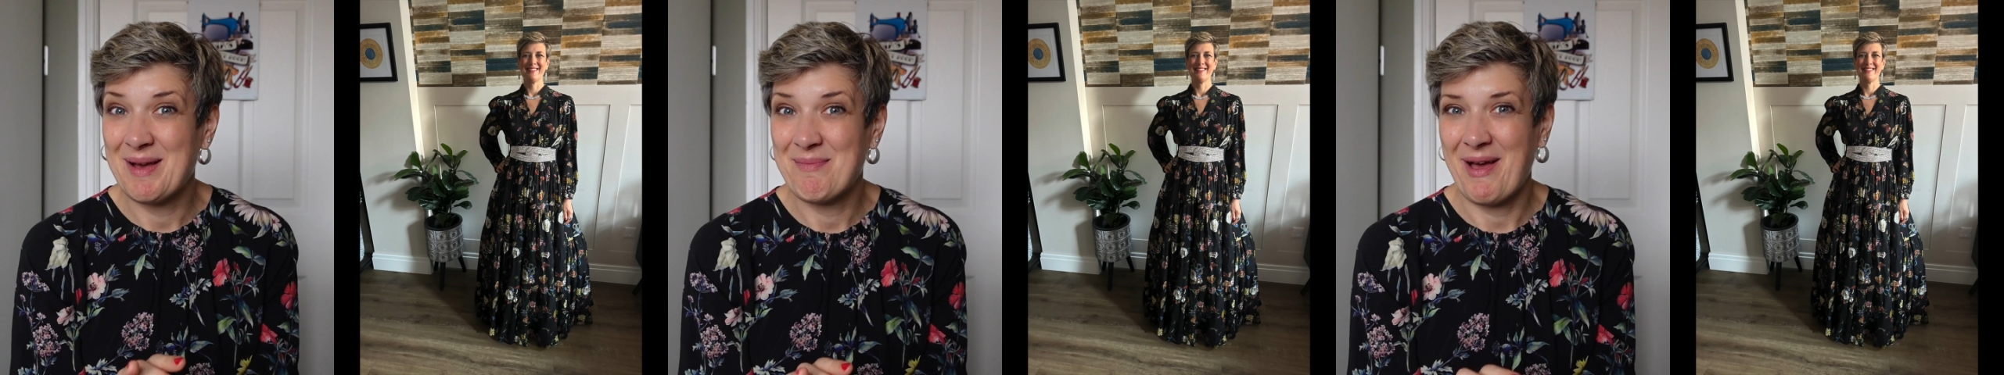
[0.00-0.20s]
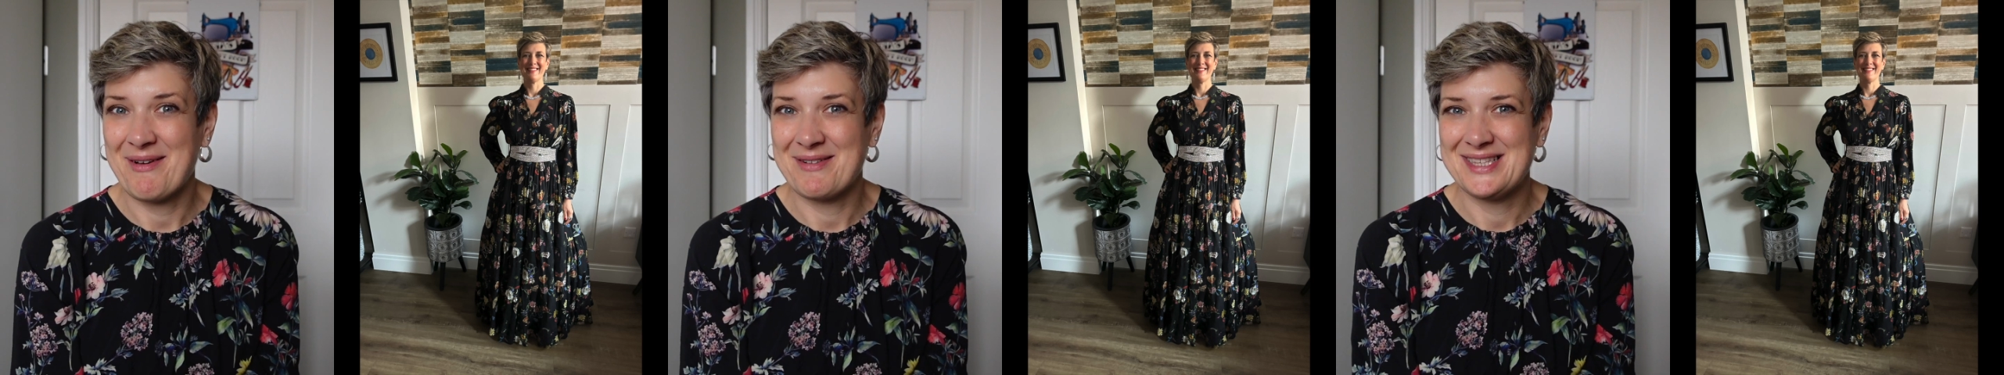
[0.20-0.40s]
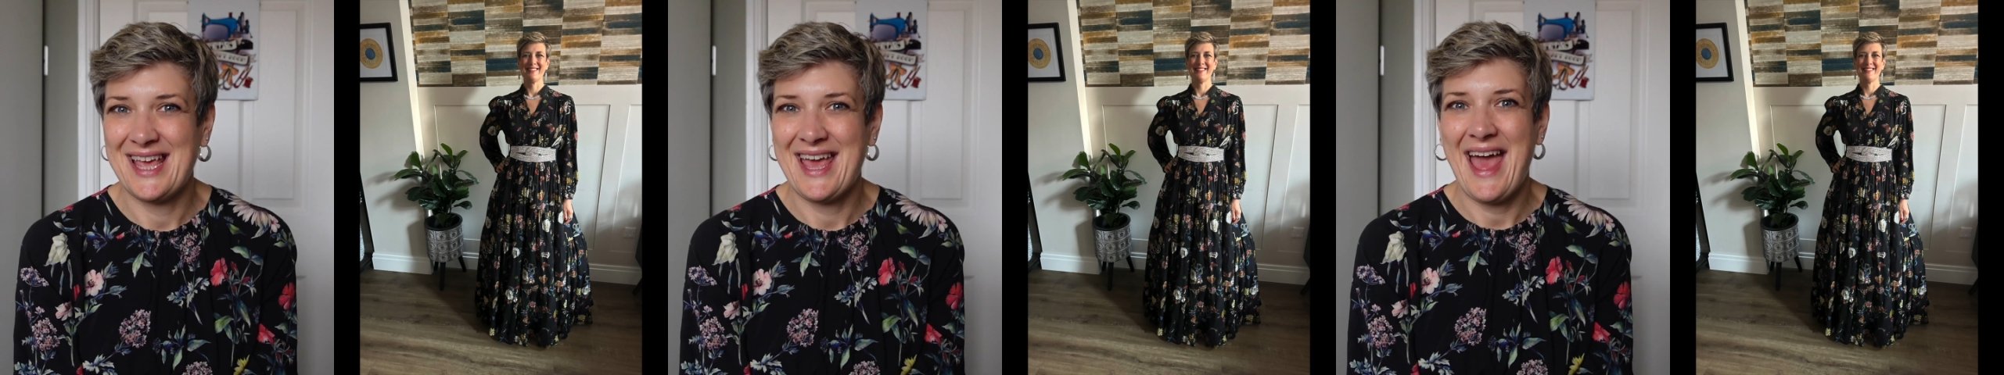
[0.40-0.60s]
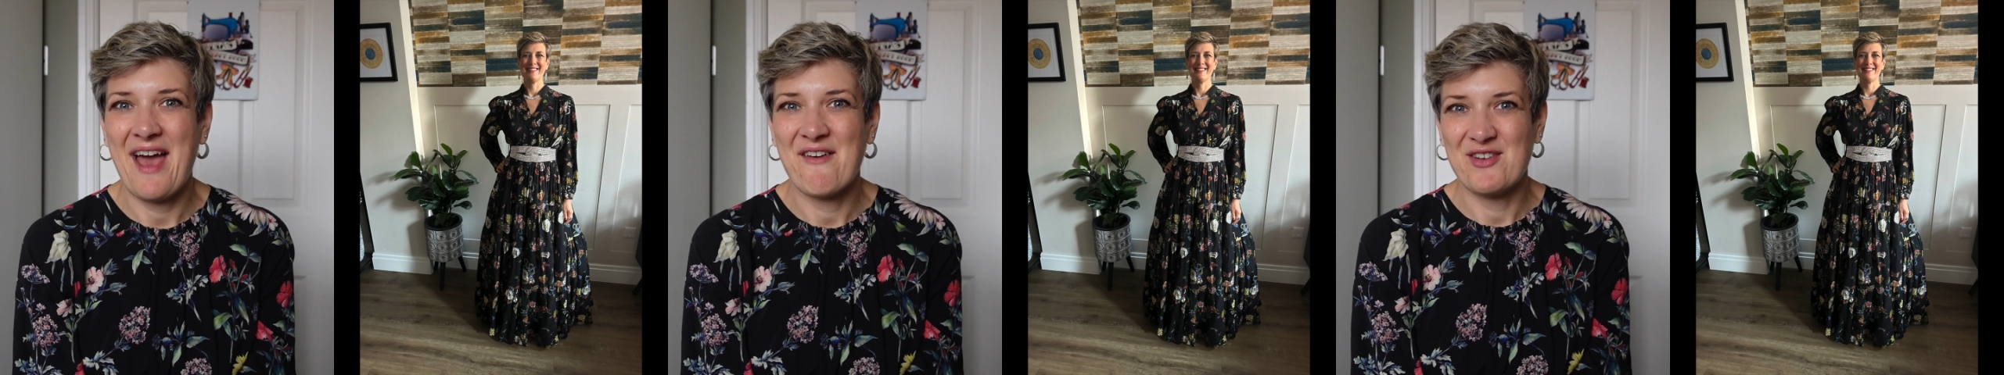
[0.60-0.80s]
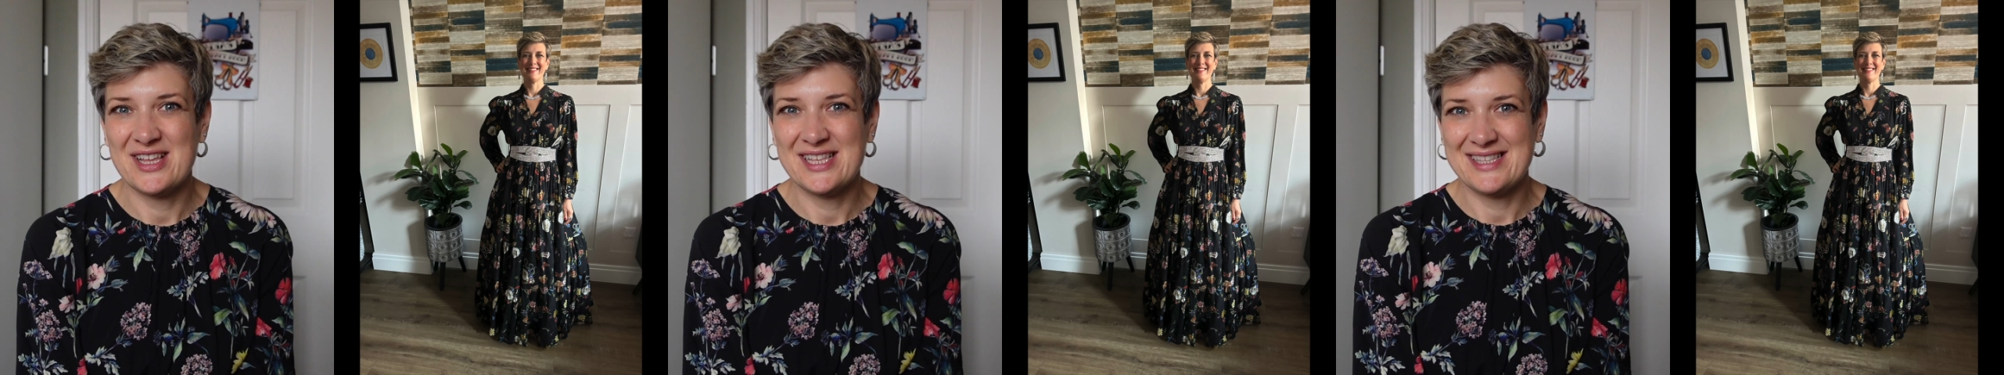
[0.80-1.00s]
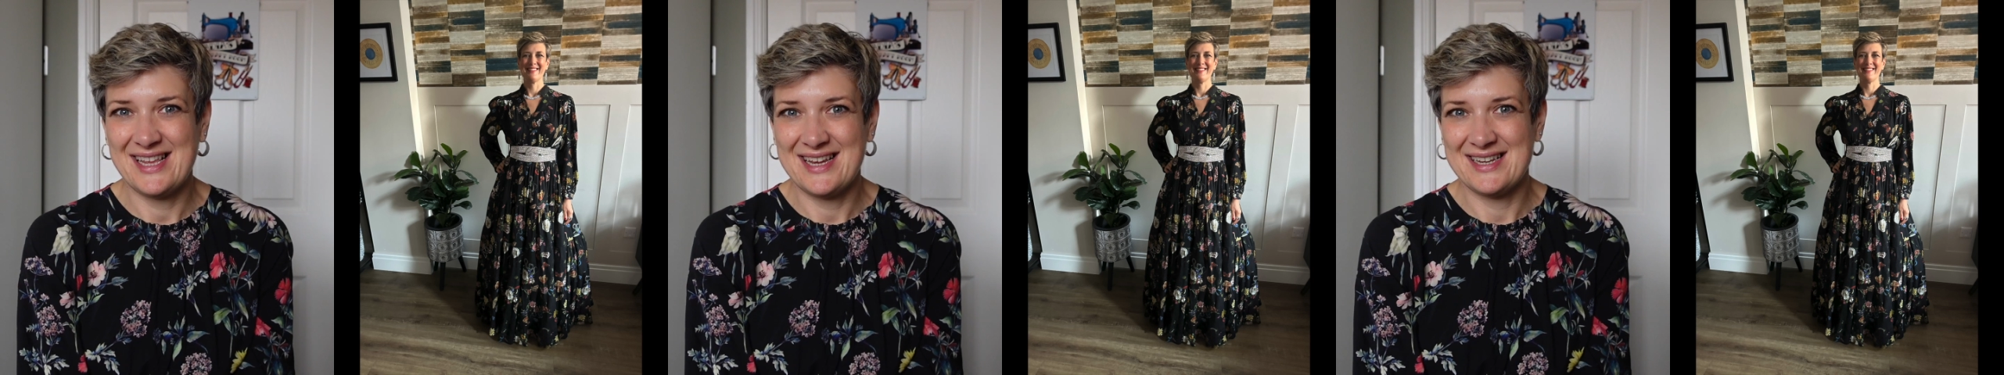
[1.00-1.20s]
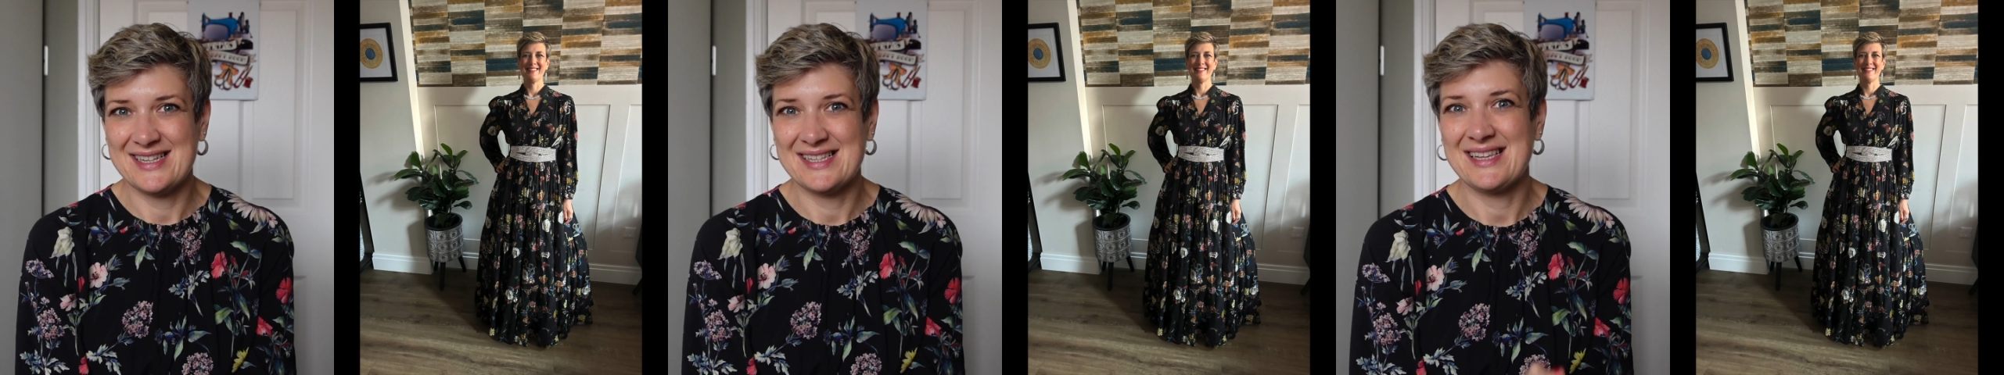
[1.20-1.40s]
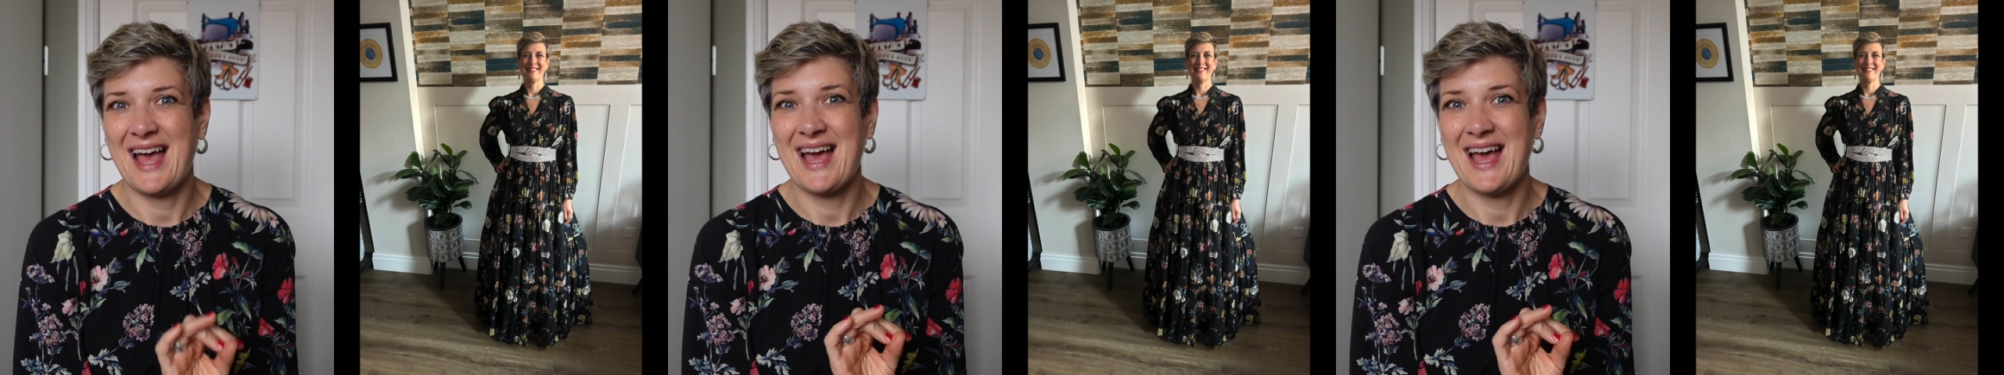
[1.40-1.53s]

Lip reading: about it ever since